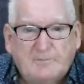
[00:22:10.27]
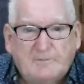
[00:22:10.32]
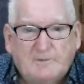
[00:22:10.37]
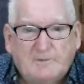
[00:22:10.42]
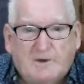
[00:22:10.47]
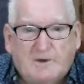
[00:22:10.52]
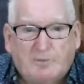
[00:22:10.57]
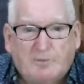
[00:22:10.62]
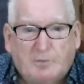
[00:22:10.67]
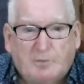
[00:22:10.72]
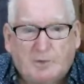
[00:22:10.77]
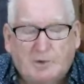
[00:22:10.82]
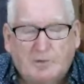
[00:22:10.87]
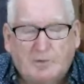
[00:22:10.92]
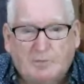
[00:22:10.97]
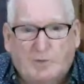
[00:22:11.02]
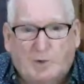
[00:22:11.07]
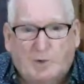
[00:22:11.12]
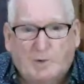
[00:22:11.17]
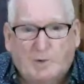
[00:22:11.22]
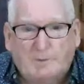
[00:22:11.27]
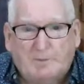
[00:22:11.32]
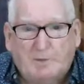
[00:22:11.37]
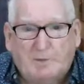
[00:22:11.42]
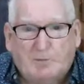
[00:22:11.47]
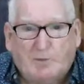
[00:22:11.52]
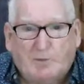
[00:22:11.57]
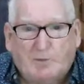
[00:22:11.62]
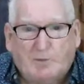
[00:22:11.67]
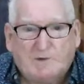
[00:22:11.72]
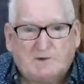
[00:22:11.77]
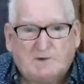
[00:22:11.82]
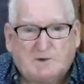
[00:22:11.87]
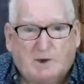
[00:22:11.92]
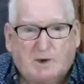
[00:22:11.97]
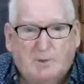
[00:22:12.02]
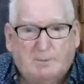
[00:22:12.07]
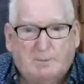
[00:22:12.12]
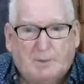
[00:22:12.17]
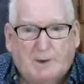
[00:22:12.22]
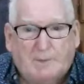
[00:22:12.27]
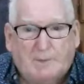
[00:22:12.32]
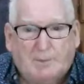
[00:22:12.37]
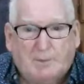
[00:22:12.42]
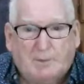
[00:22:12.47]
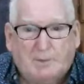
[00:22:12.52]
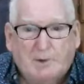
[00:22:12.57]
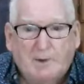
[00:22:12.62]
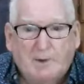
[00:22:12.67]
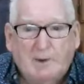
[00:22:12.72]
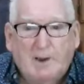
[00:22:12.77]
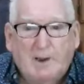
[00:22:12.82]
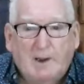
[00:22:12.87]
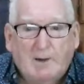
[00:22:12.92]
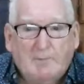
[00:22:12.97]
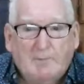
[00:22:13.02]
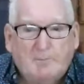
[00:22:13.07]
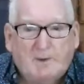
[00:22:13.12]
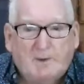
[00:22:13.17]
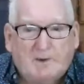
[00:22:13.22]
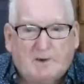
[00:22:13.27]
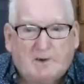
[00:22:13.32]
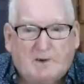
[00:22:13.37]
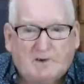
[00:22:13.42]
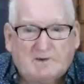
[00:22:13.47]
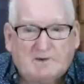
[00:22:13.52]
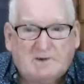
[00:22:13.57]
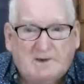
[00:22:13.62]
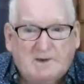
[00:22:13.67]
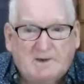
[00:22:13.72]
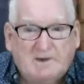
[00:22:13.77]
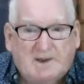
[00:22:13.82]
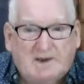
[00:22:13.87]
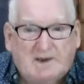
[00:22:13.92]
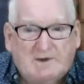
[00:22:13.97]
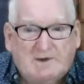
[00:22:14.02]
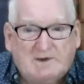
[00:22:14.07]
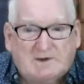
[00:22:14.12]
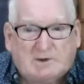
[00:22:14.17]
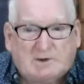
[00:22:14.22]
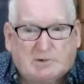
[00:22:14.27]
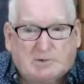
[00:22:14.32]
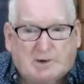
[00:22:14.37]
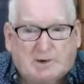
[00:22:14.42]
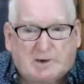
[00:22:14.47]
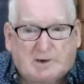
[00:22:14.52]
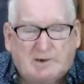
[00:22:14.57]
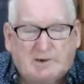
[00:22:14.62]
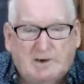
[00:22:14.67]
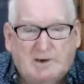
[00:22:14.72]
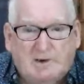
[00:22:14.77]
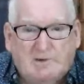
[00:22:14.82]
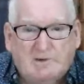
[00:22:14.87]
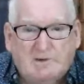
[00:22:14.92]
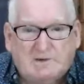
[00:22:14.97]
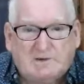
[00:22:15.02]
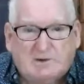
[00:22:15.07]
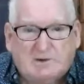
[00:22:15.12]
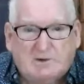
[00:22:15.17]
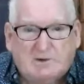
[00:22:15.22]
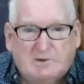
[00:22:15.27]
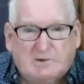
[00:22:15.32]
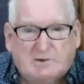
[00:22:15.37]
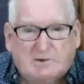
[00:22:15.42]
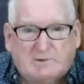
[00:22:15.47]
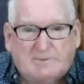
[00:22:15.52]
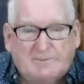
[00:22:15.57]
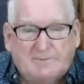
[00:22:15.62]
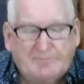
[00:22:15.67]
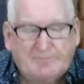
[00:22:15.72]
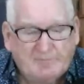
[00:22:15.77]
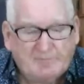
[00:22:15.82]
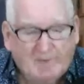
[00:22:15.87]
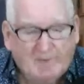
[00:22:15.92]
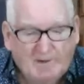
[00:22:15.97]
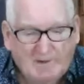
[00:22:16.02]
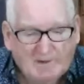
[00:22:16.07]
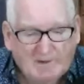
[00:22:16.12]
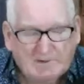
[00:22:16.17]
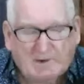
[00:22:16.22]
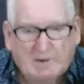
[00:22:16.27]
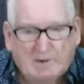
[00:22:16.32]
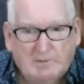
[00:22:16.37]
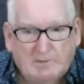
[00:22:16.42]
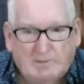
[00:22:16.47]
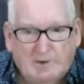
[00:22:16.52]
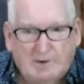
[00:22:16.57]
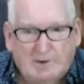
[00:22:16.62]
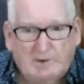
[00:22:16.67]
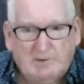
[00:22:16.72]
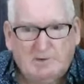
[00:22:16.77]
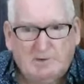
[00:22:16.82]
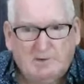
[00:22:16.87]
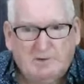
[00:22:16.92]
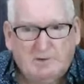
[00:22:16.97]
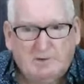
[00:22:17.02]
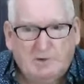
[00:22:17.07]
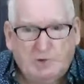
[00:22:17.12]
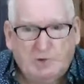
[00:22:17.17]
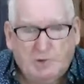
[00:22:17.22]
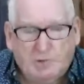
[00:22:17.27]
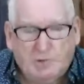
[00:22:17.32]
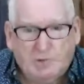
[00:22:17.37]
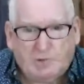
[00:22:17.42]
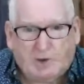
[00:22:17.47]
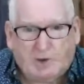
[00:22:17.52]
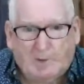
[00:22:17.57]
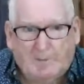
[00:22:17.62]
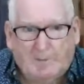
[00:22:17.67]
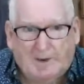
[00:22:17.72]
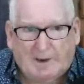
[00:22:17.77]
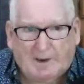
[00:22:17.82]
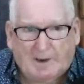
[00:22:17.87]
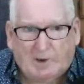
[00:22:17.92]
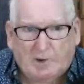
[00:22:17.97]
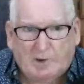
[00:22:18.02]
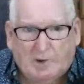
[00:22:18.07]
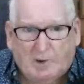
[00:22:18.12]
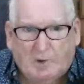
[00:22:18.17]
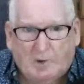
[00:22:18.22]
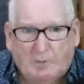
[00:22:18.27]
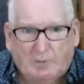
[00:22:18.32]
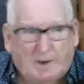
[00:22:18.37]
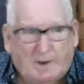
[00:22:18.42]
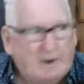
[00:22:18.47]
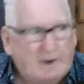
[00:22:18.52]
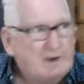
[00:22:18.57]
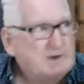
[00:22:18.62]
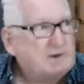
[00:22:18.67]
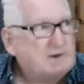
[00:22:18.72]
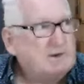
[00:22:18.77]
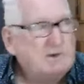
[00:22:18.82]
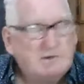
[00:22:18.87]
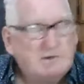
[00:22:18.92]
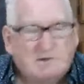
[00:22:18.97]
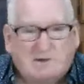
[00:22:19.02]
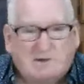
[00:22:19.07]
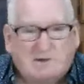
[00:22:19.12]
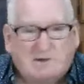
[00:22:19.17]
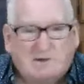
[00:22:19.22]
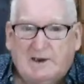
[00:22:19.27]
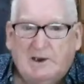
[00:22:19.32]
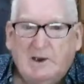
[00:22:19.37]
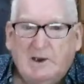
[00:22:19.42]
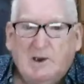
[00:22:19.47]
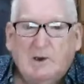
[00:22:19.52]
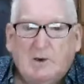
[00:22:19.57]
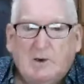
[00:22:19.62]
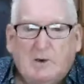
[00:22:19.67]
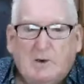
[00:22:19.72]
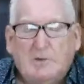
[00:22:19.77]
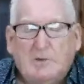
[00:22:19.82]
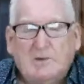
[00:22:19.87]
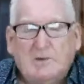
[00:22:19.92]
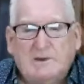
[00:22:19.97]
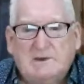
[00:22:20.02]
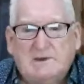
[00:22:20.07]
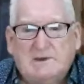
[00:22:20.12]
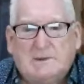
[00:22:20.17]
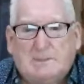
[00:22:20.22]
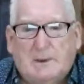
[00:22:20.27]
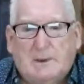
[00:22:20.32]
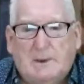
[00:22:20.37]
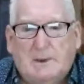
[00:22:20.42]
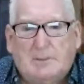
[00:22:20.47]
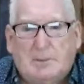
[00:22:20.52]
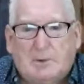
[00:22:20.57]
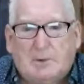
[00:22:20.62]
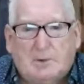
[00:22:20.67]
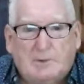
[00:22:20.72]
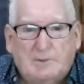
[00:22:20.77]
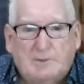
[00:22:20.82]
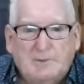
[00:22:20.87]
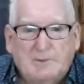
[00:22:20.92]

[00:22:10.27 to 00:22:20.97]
I put it forward before to show people because that is correct. It is the law. So when you come out cold blanche and you say all these people